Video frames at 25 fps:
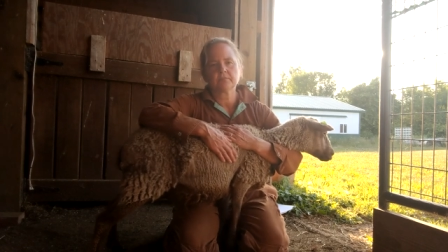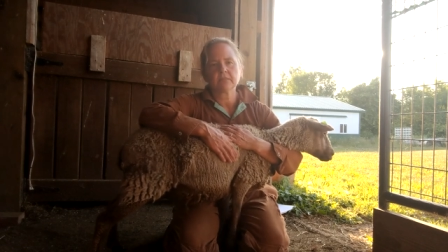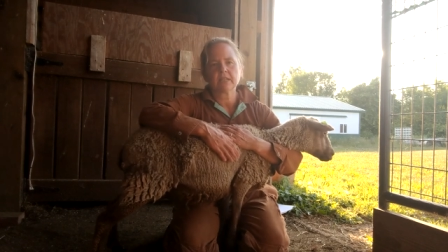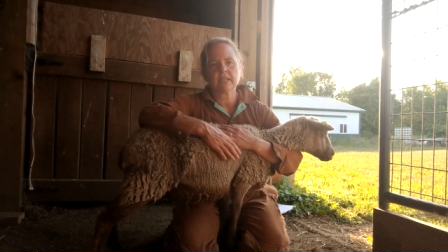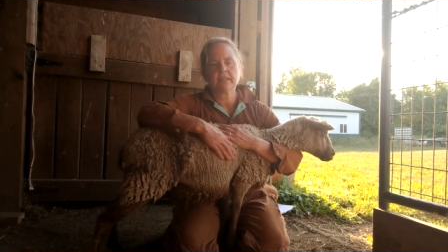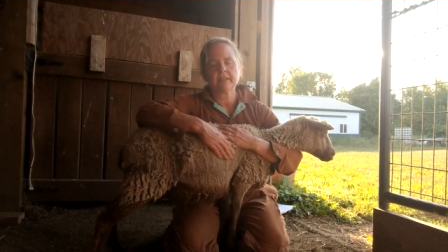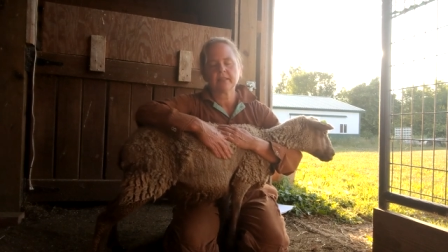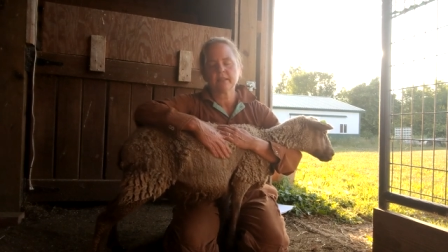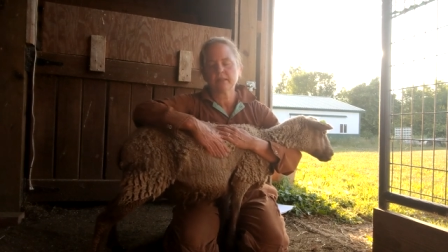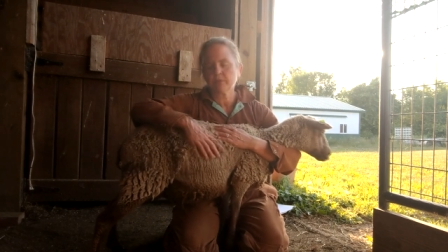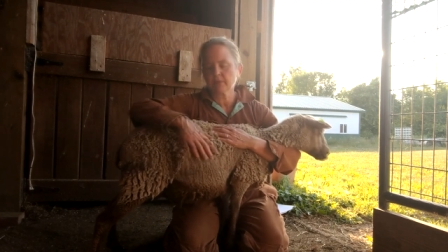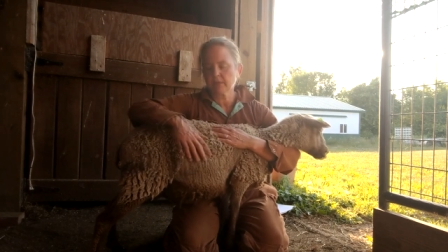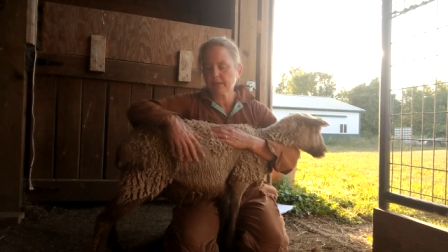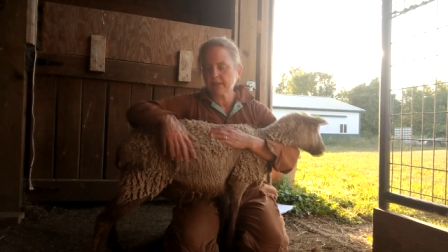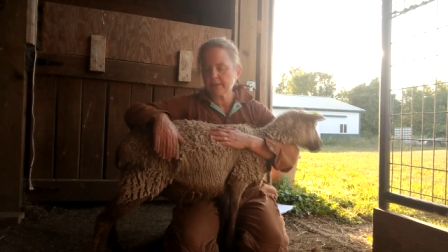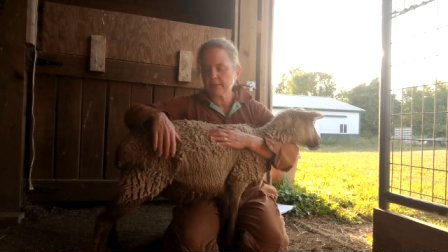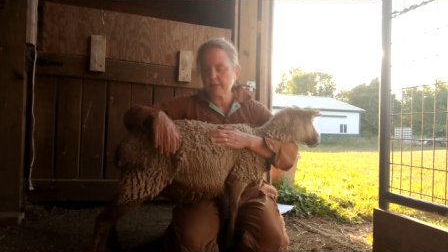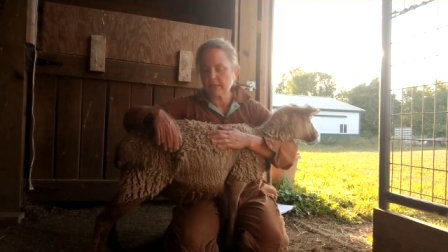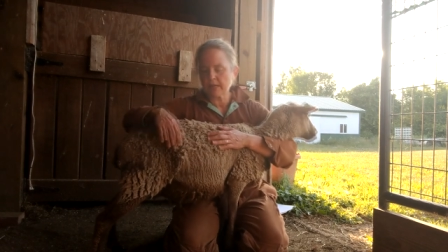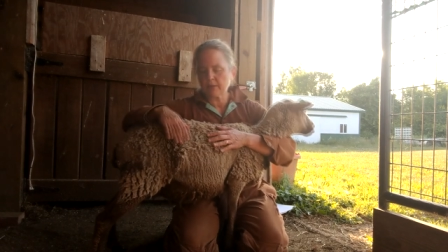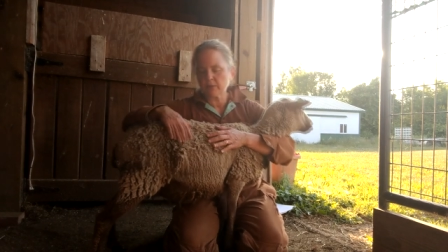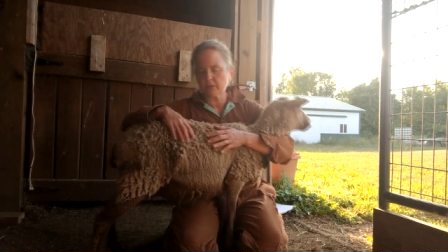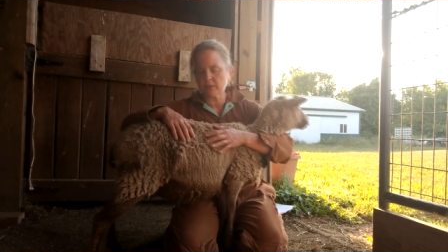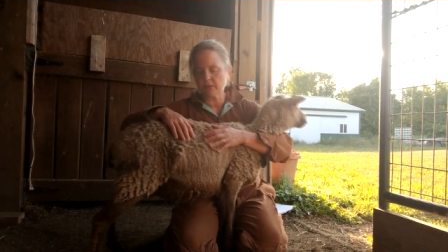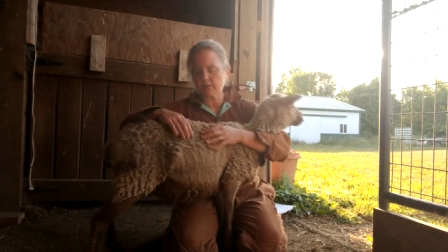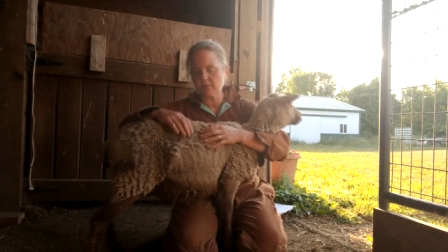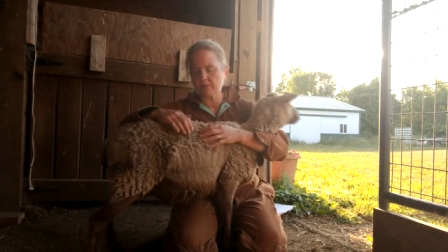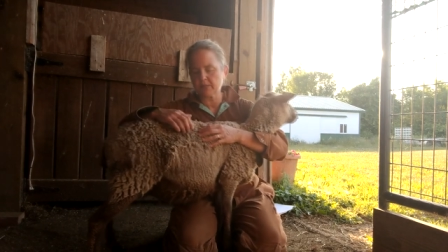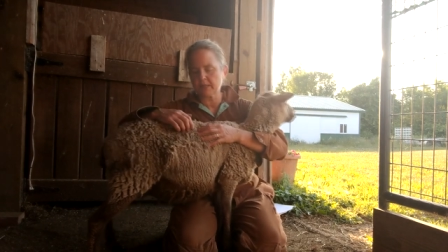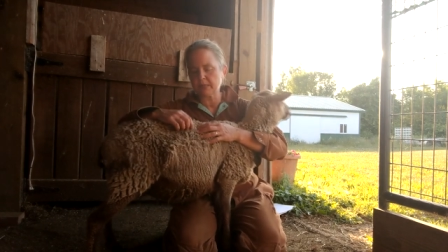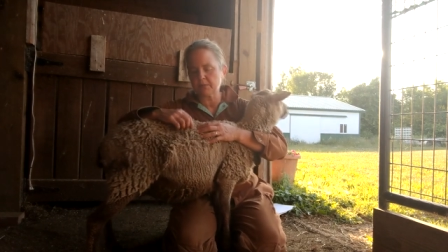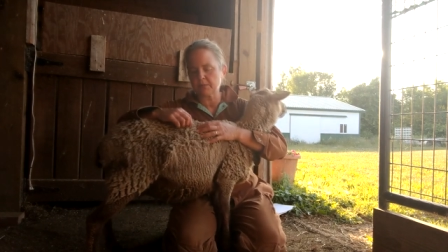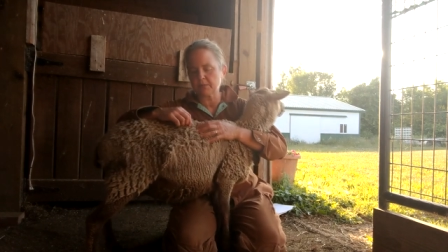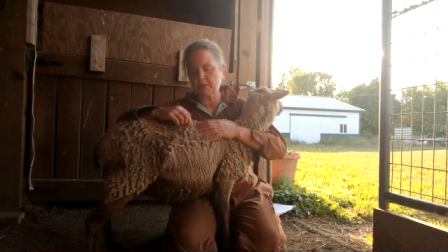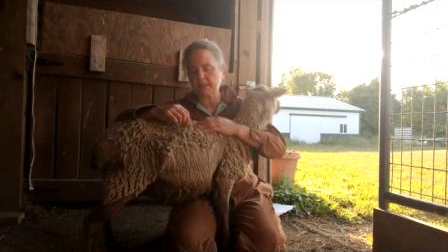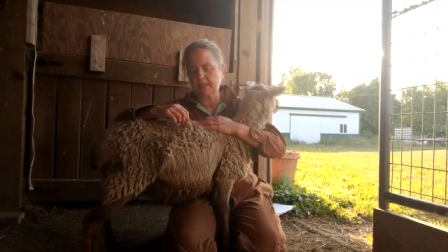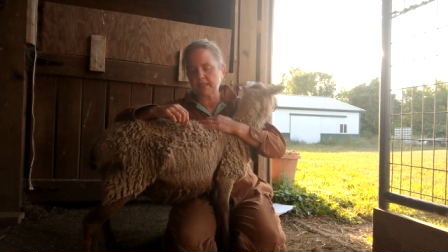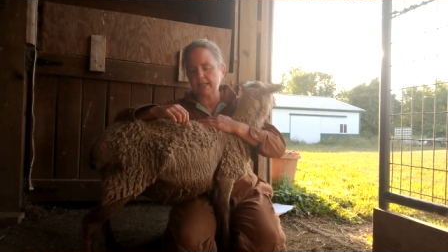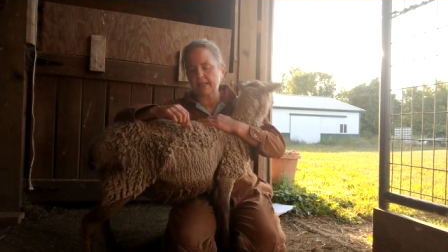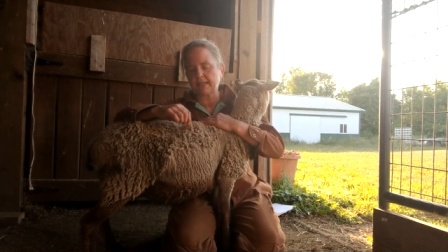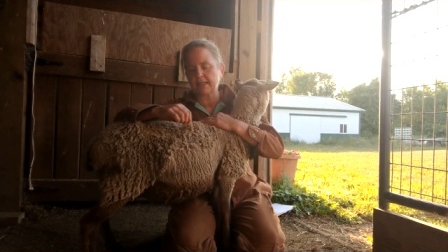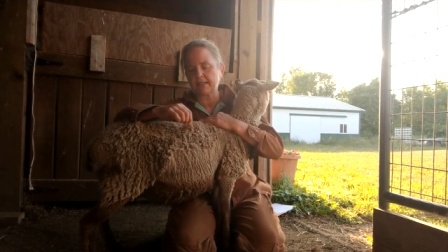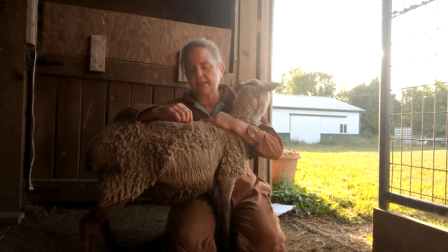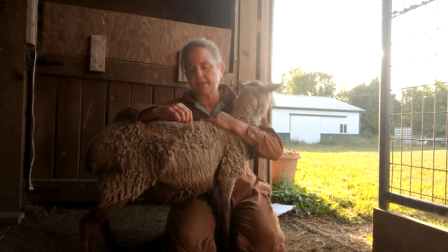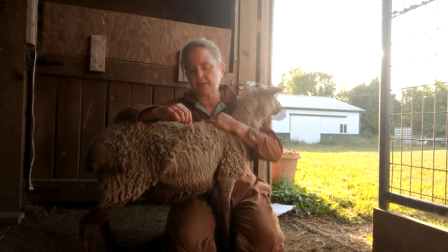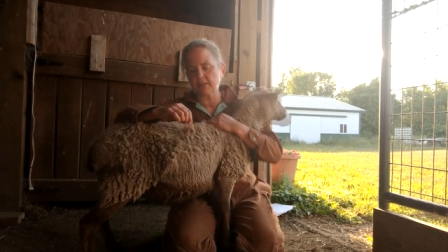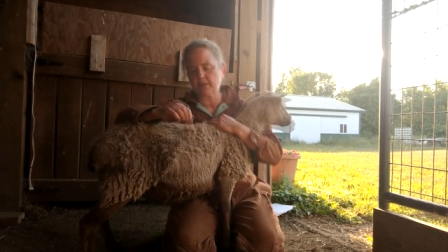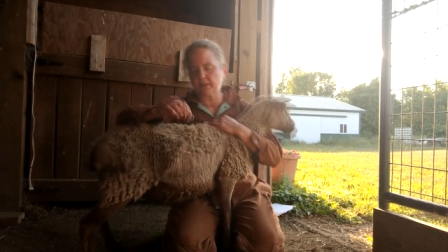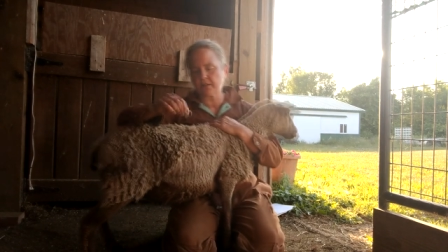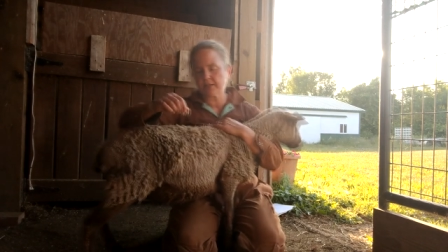I think I, I would have been able to get,
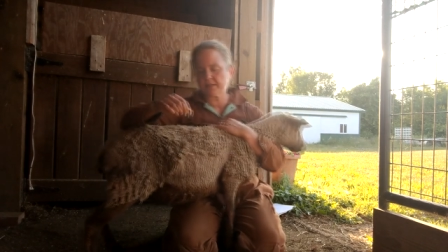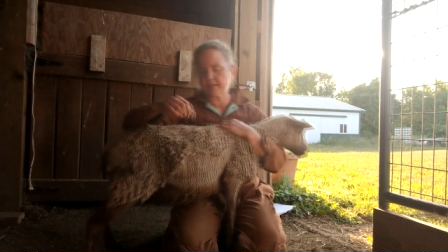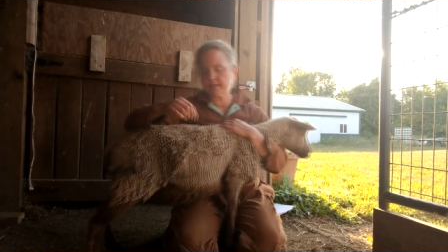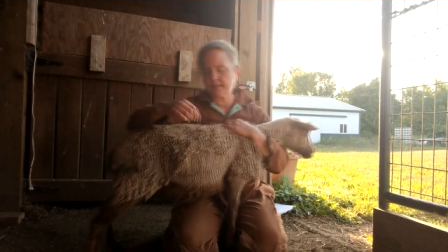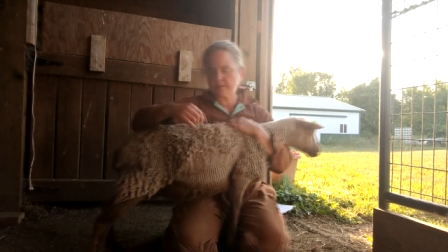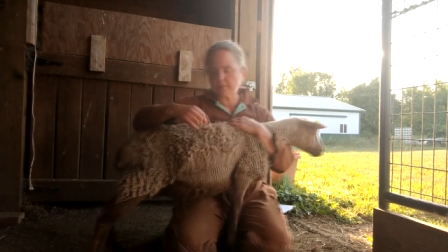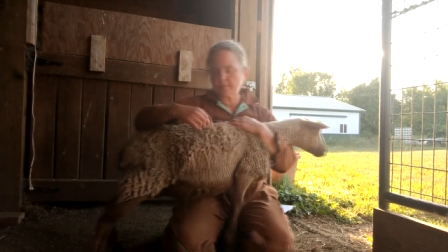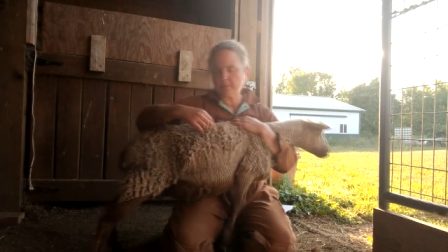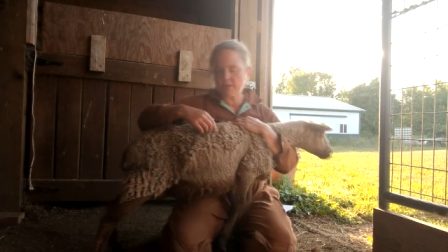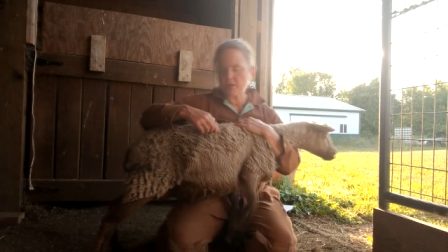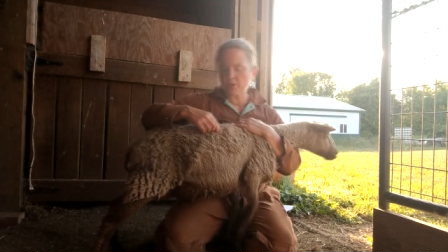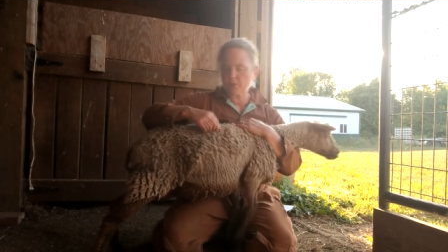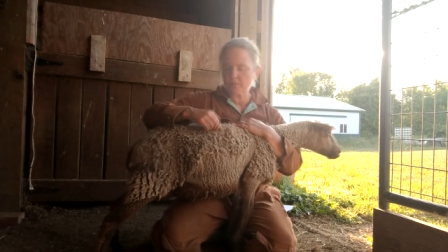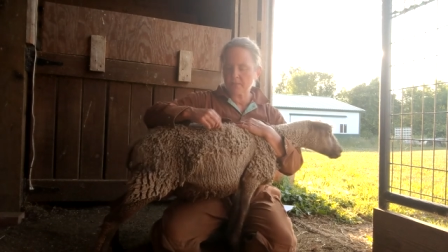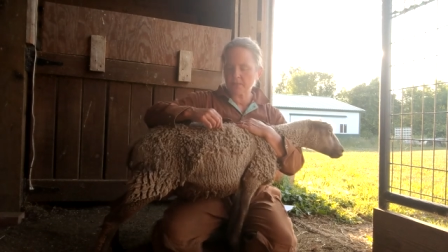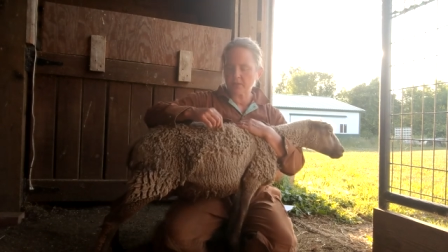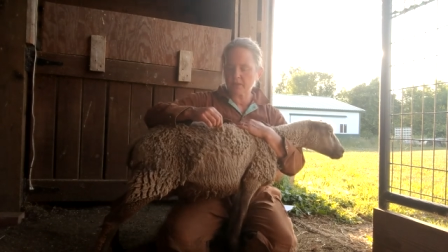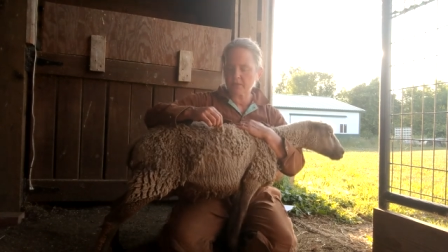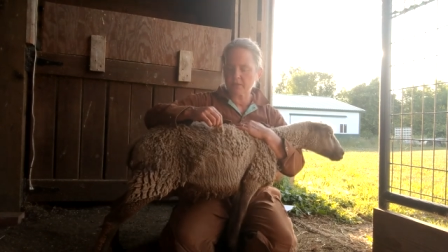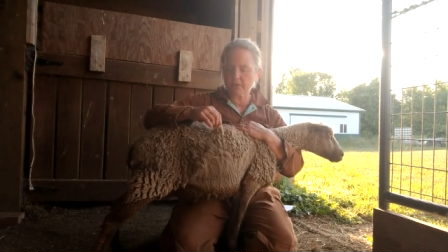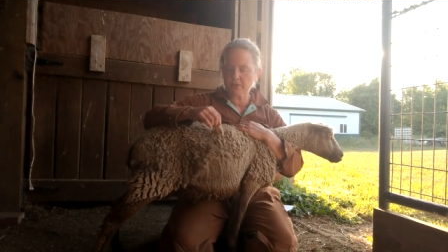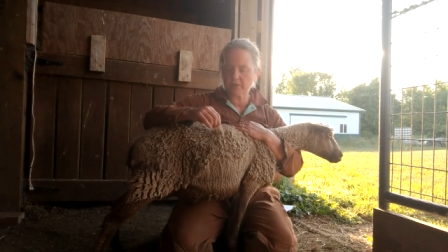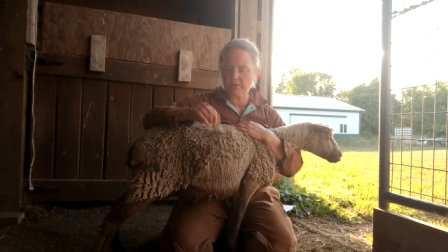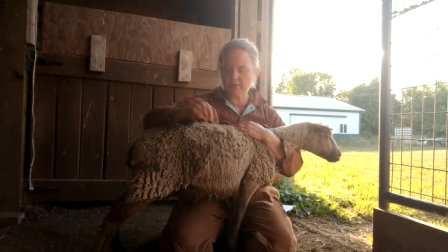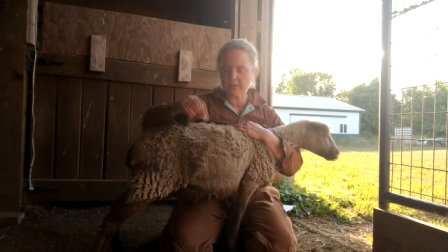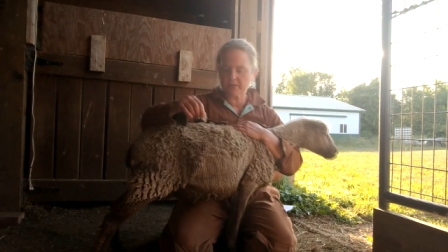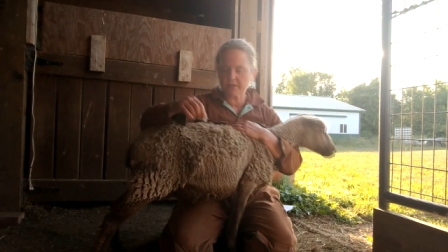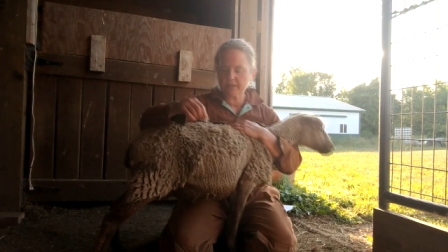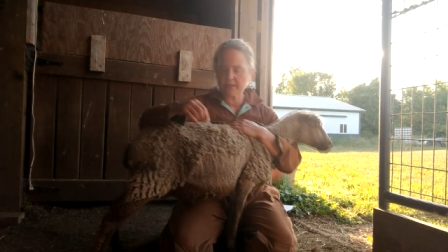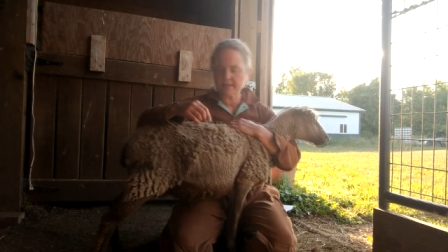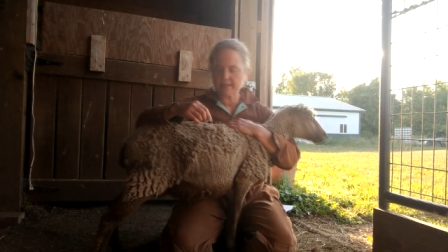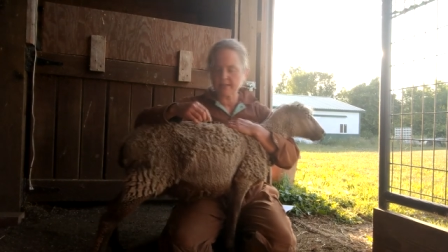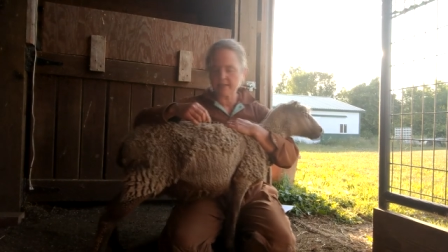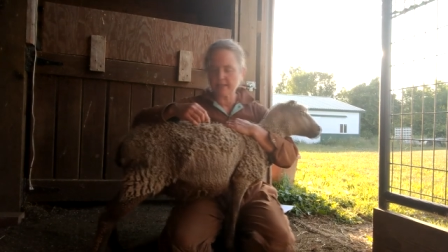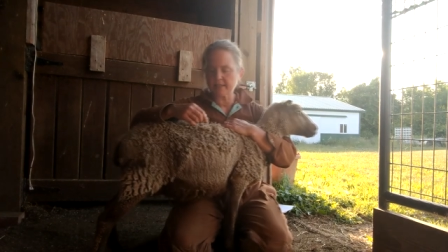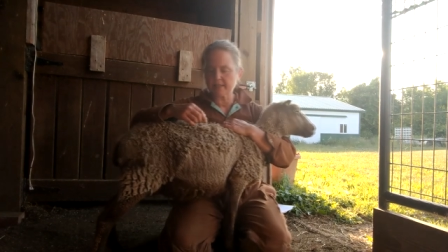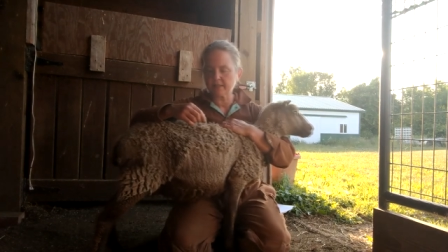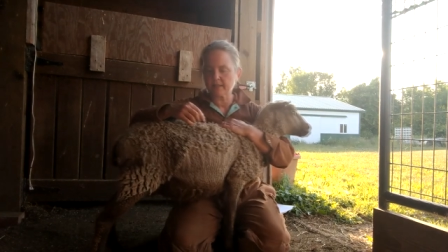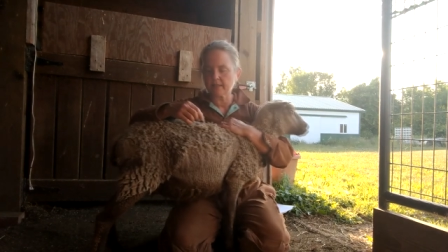you know, I did the measurement of her fleece on